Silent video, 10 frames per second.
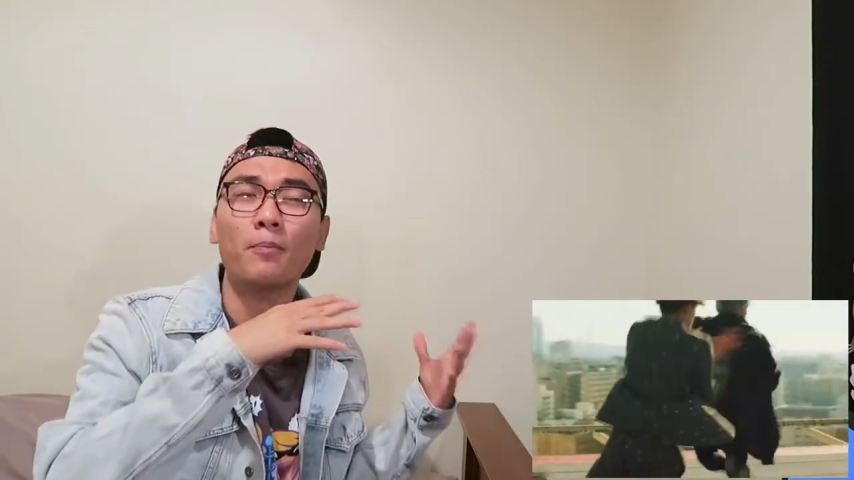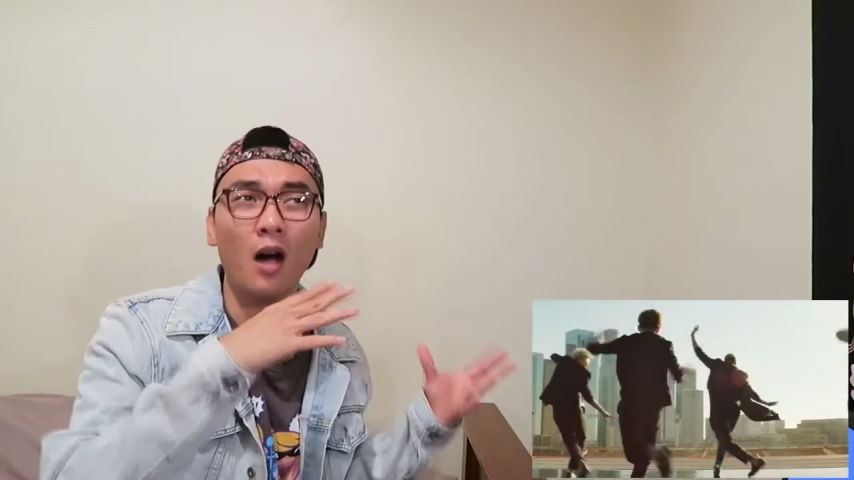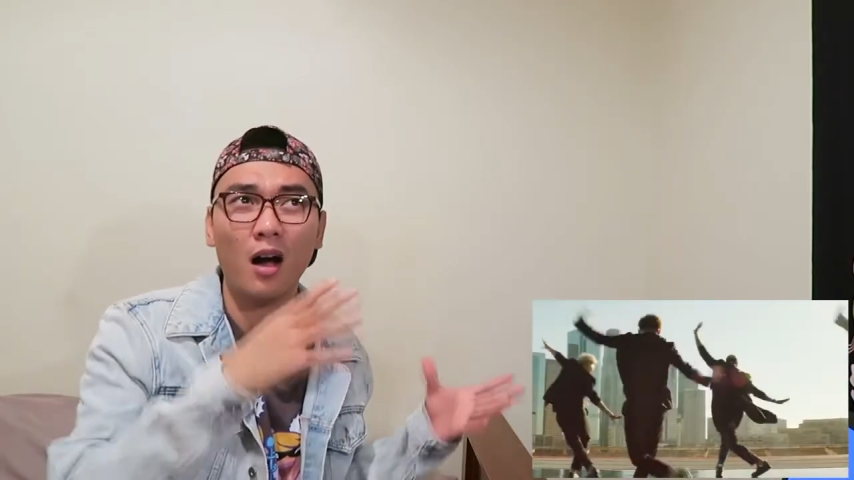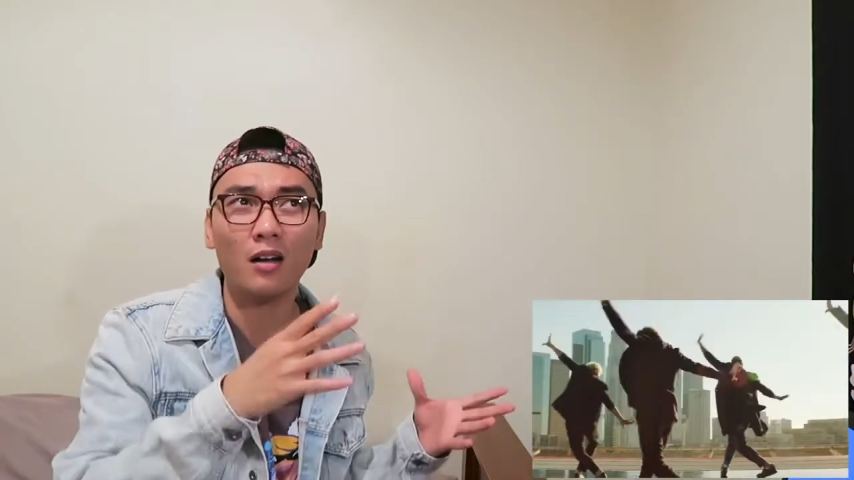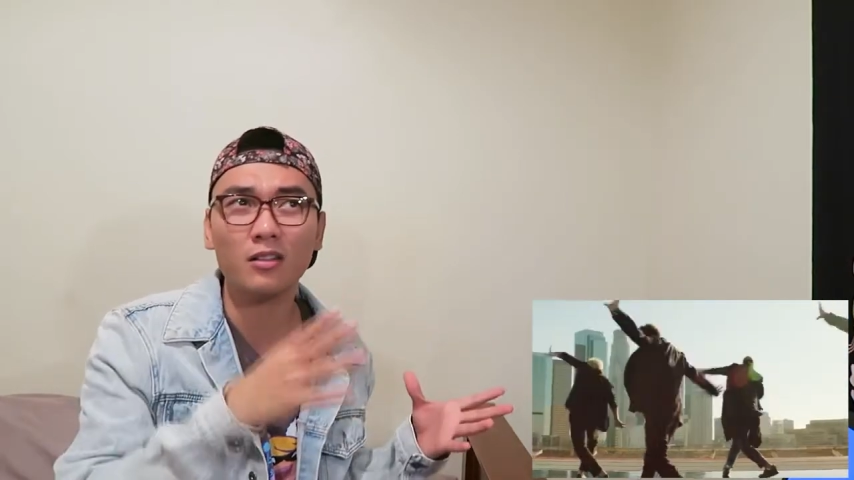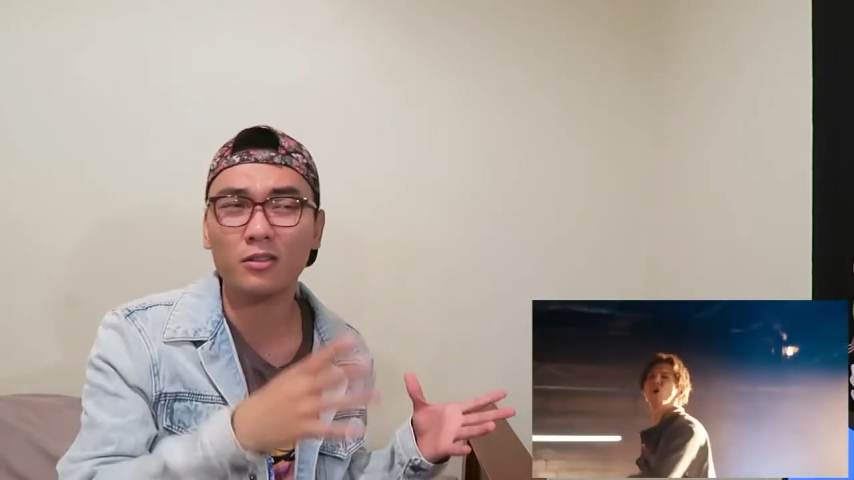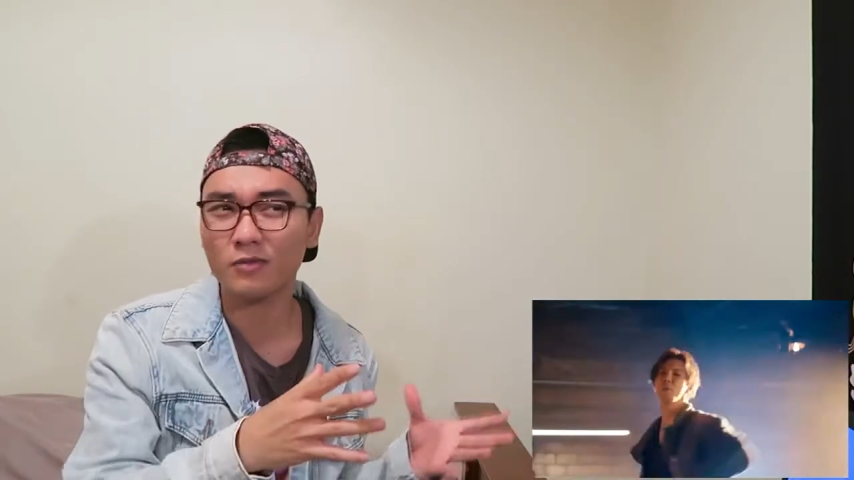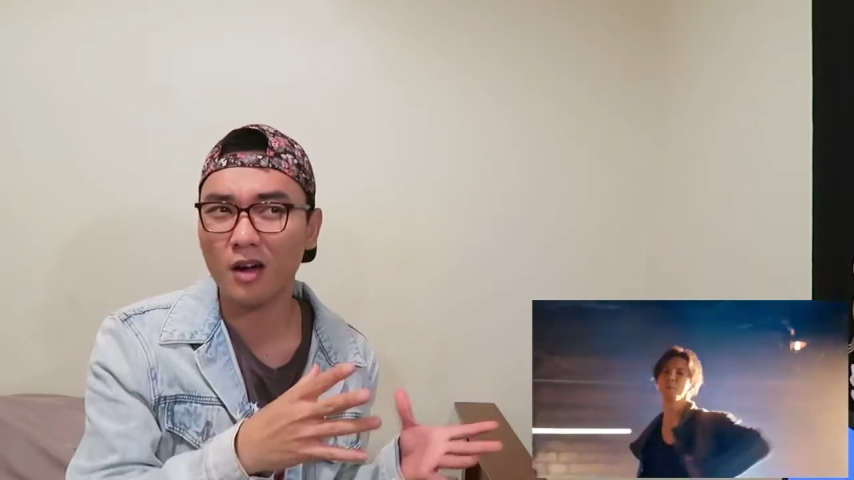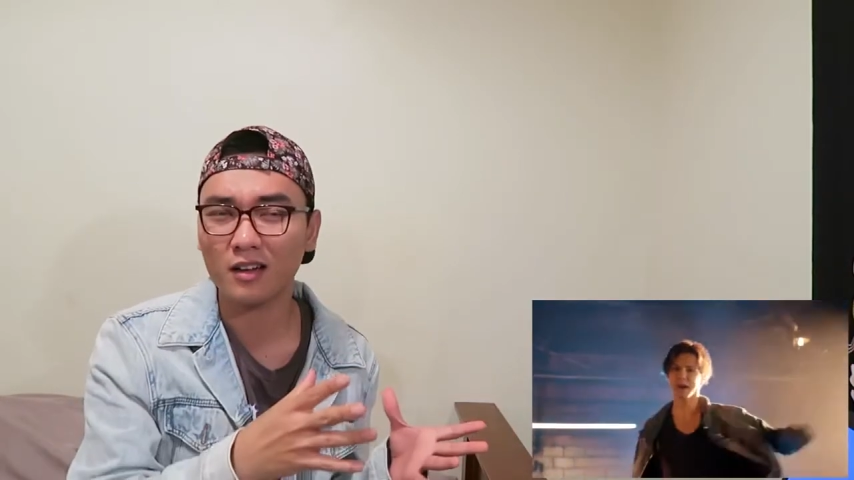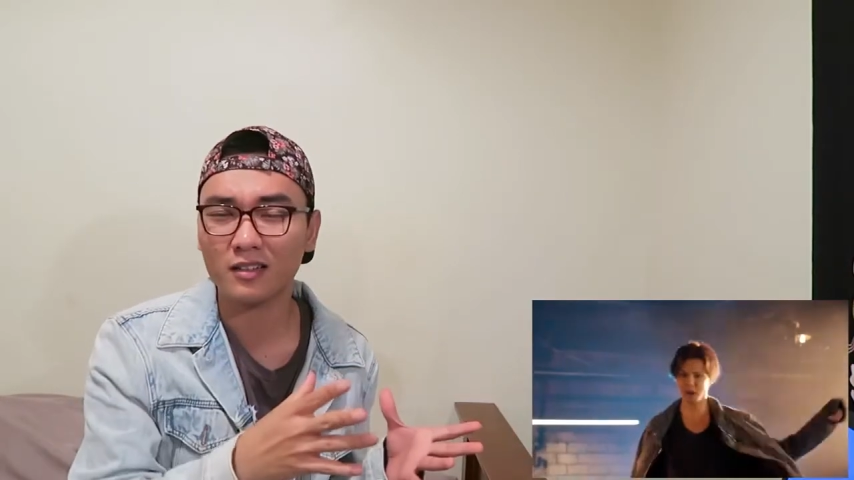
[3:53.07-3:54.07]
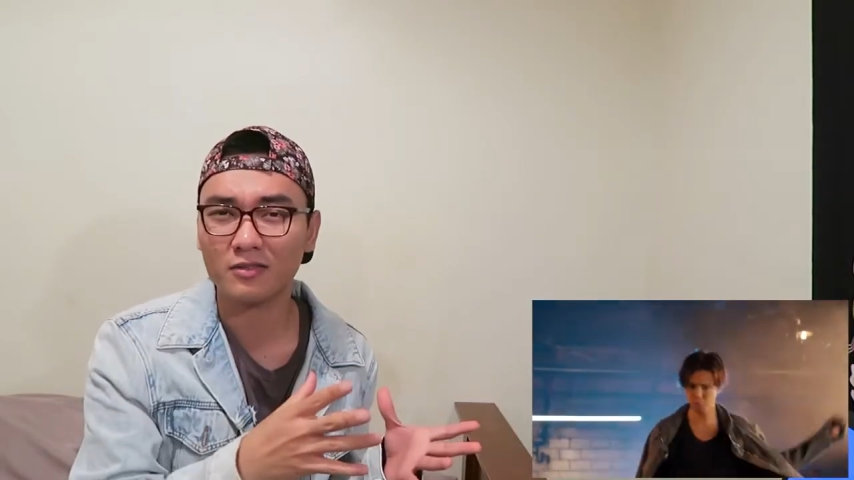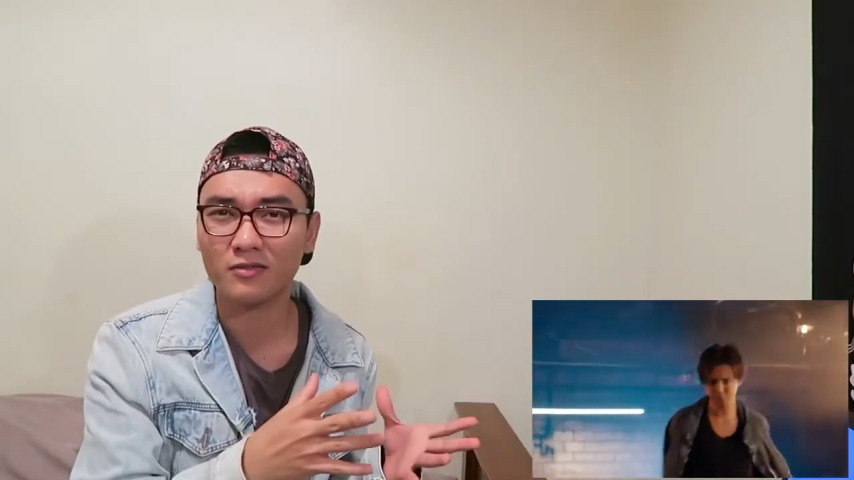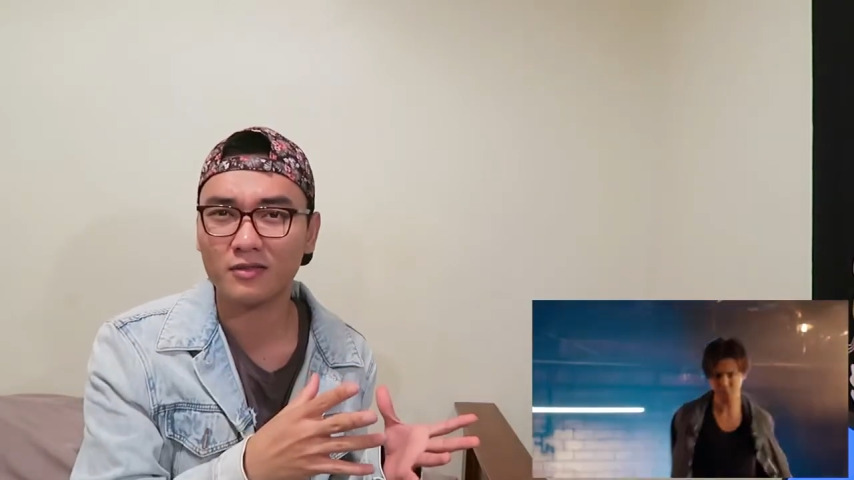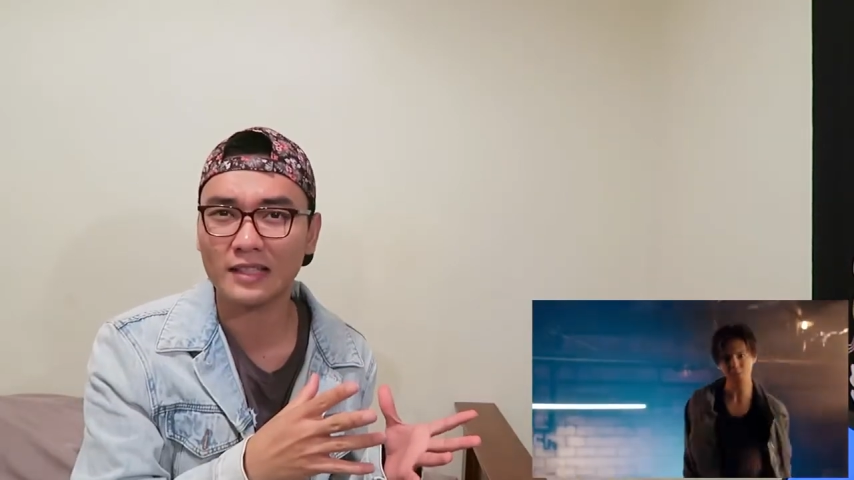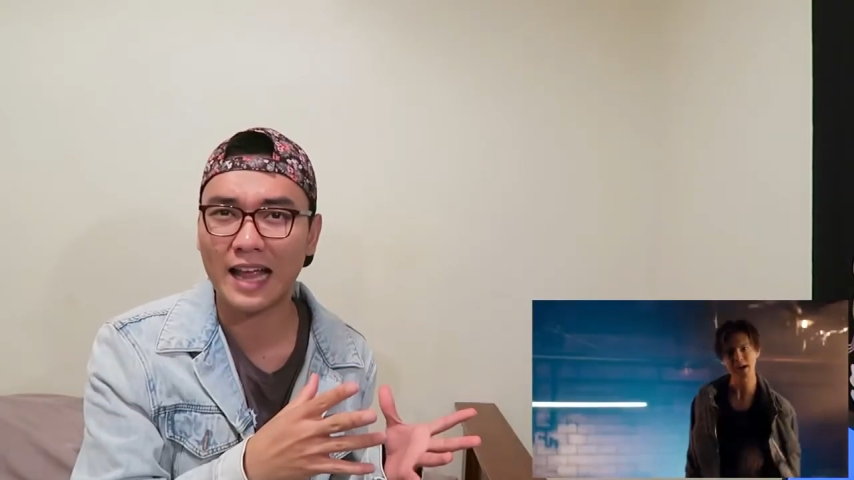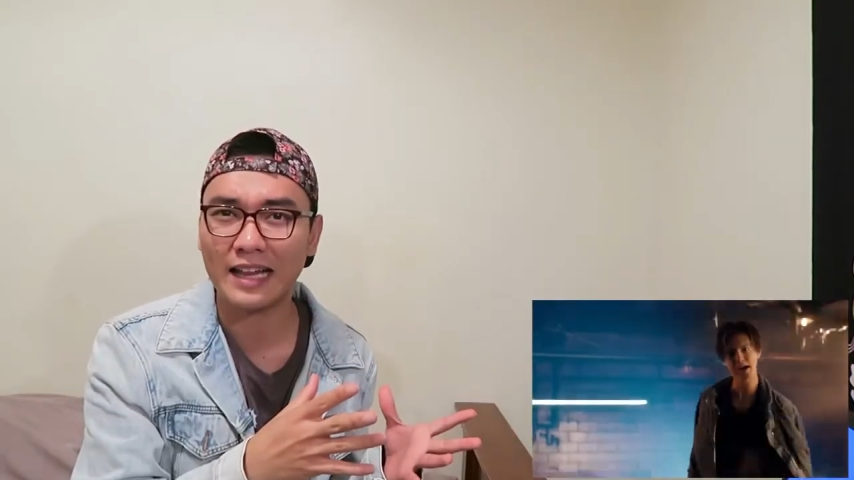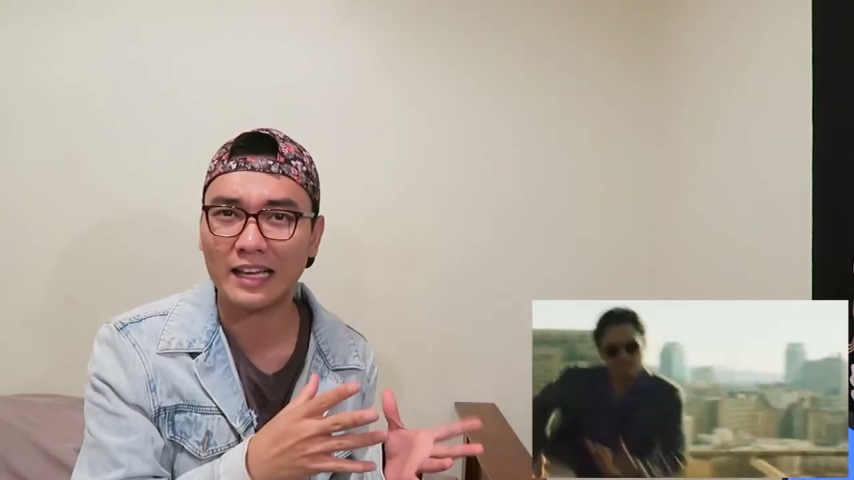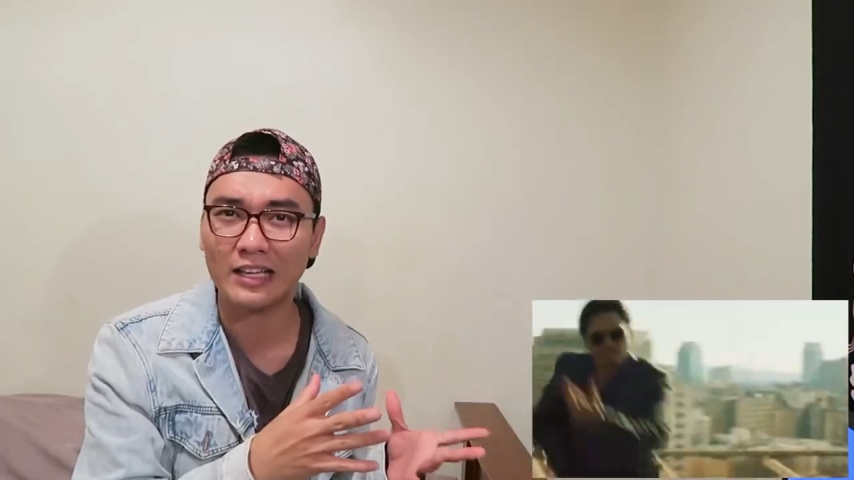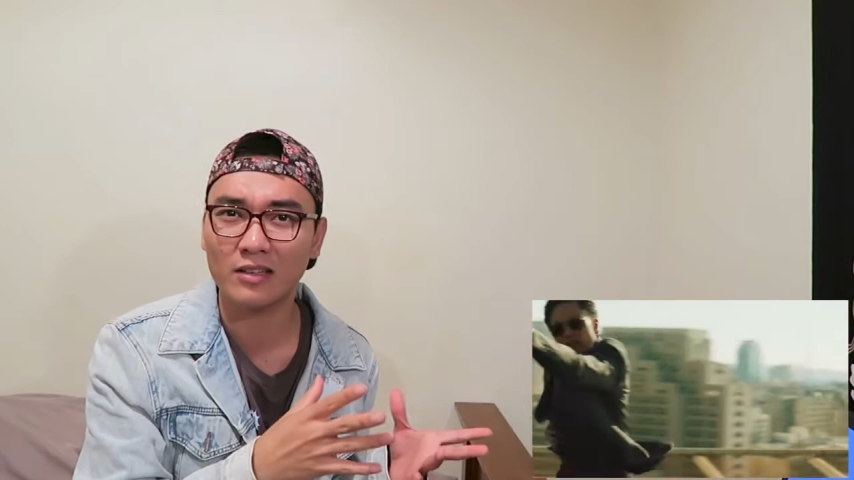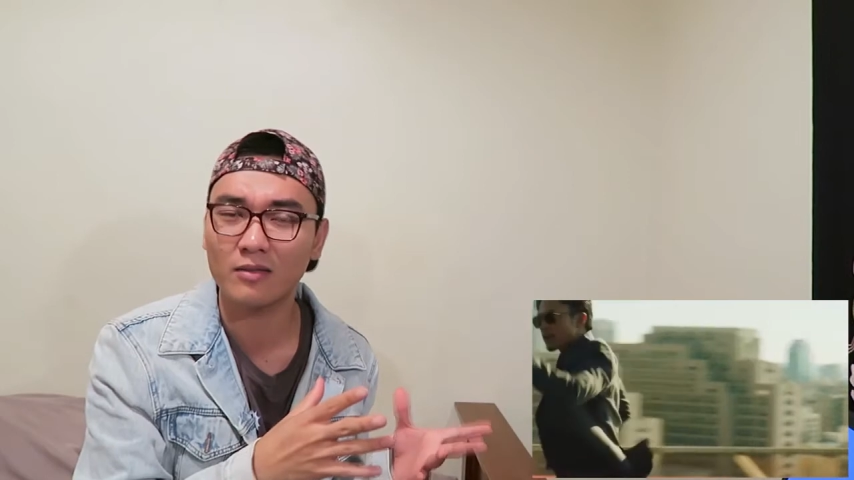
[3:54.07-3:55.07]
punk rock
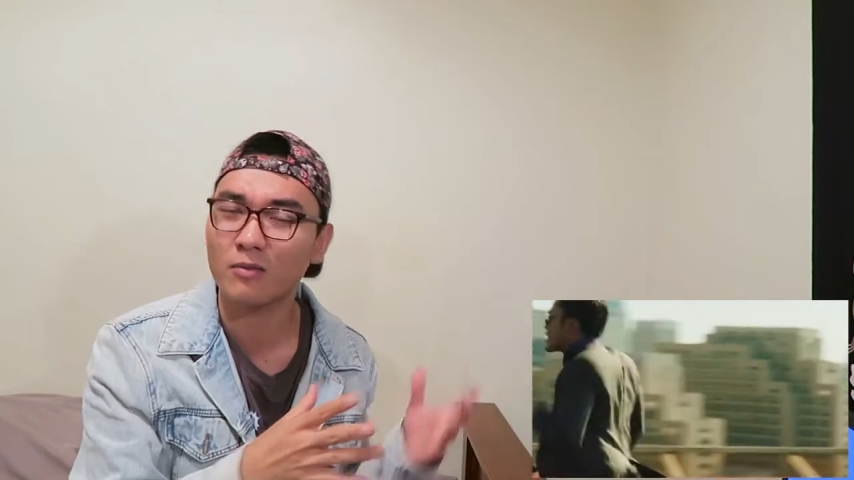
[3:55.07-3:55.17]
than